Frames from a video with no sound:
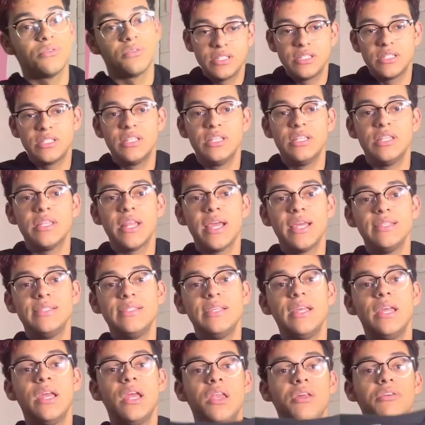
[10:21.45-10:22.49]
This is the
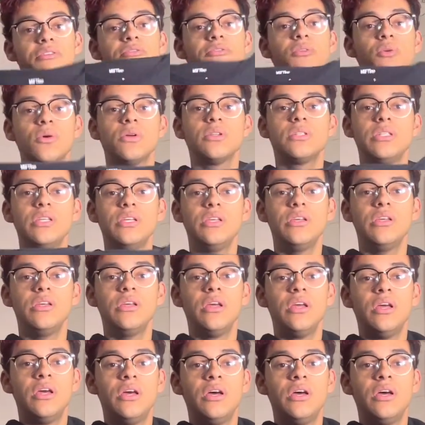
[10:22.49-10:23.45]
1984 tee.